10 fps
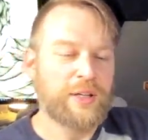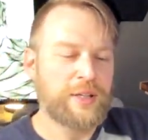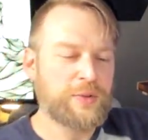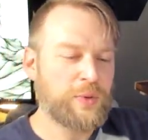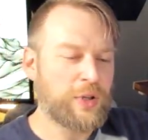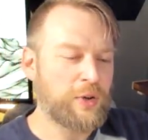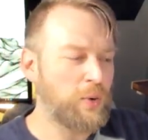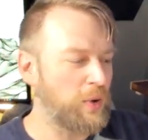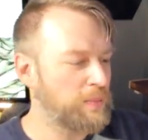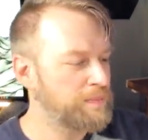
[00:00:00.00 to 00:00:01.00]
really
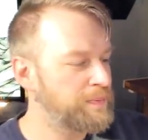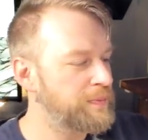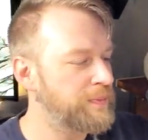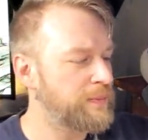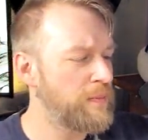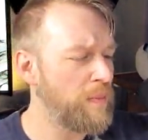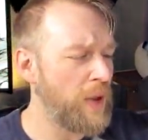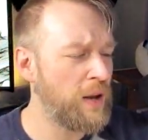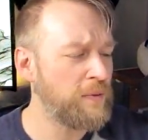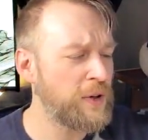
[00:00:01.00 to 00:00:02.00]
cool
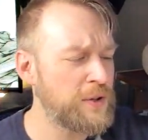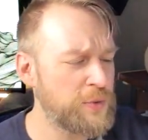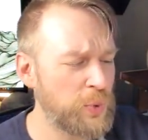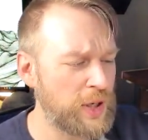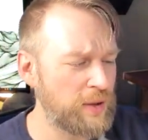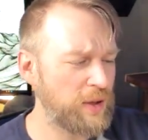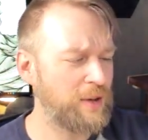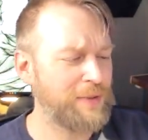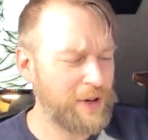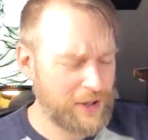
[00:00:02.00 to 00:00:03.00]
and very sweet
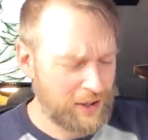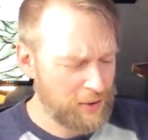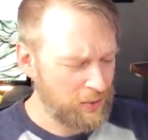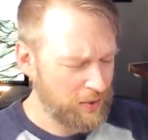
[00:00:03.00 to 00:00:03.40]
and very cute.